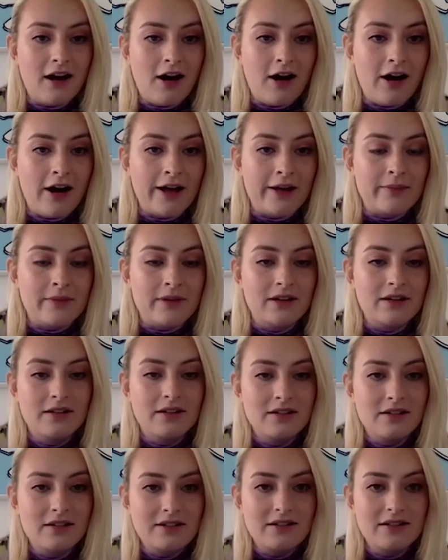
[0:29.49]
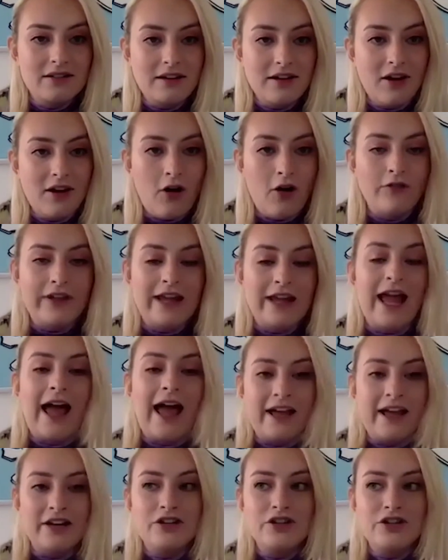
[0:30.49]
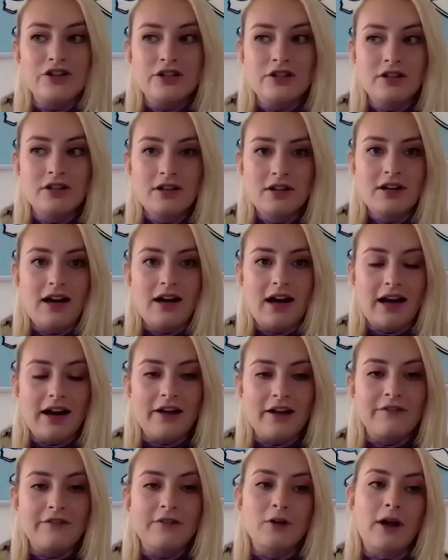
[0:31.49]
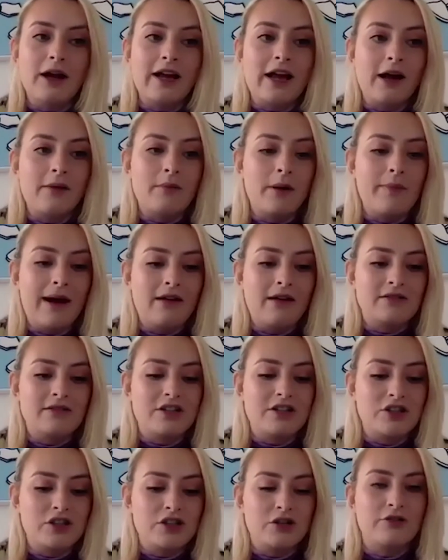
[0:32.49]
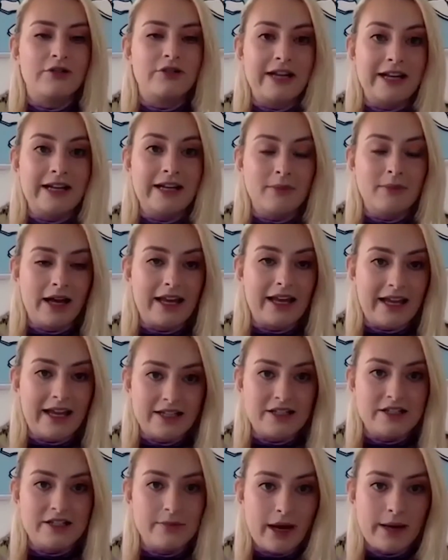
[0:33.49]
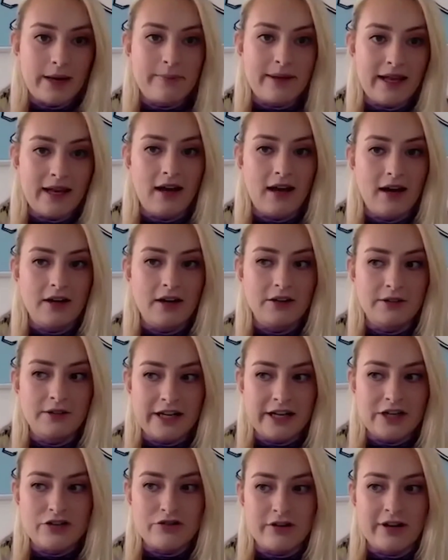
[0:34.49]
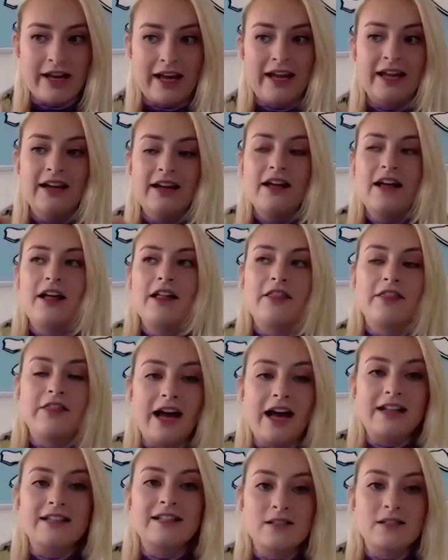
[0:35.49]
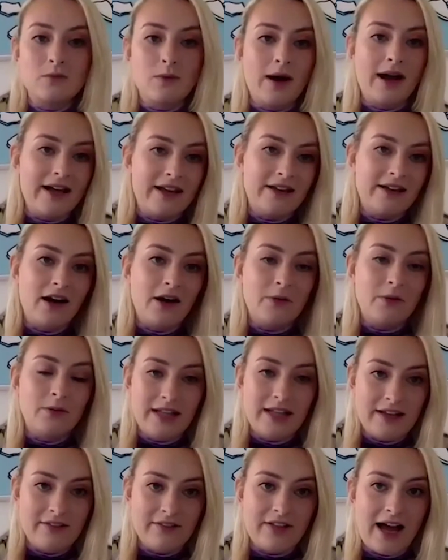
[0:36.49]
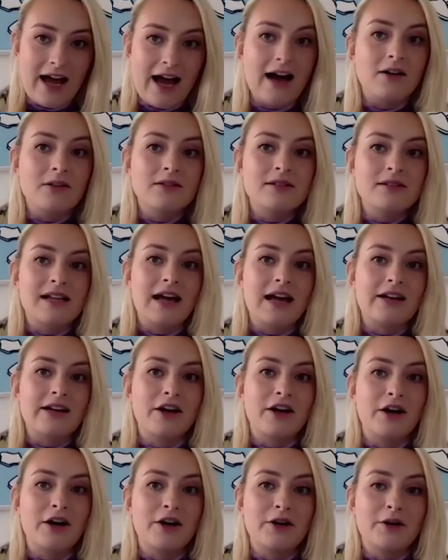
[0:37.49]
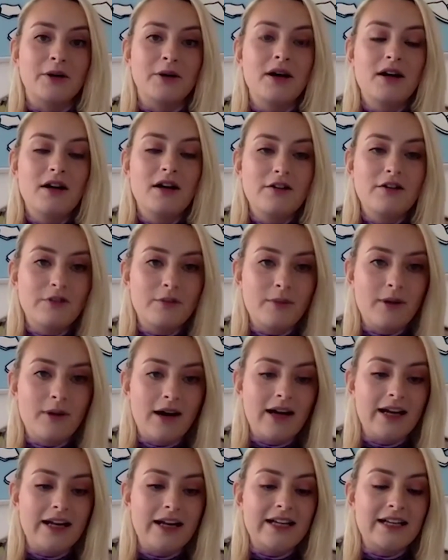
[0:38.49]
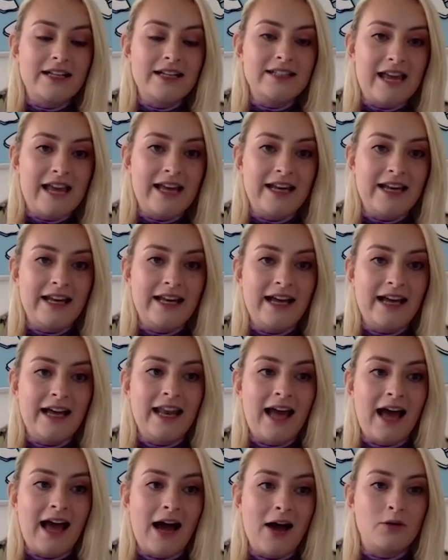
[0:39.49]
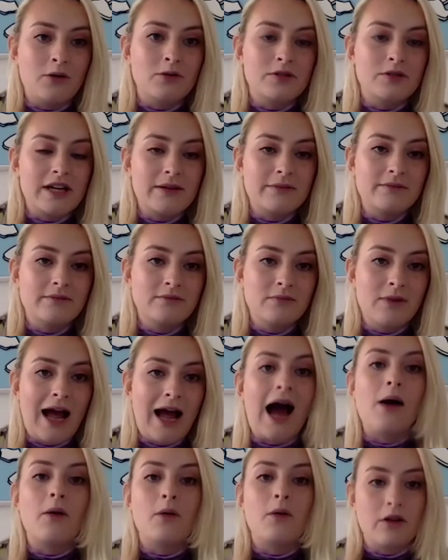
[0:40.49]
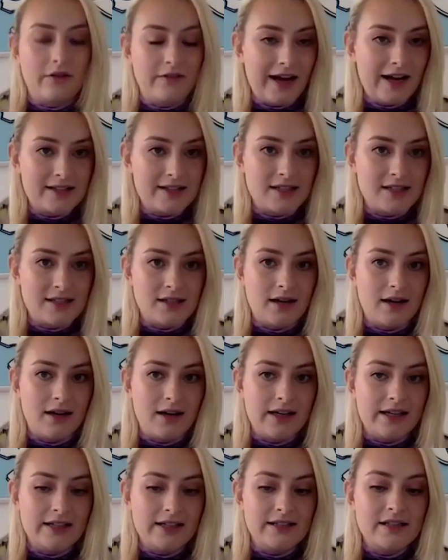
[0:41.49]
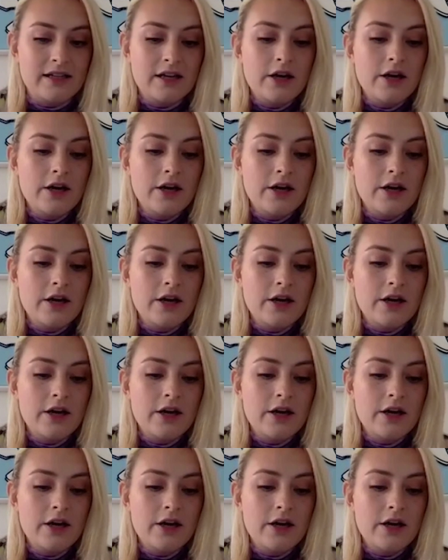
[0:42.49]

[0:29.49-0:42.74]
I'm on the edge and I feel like I'm about to scream like into my pillow, literally, that is when I will leave the house and go for my daily allowed hour of exercise,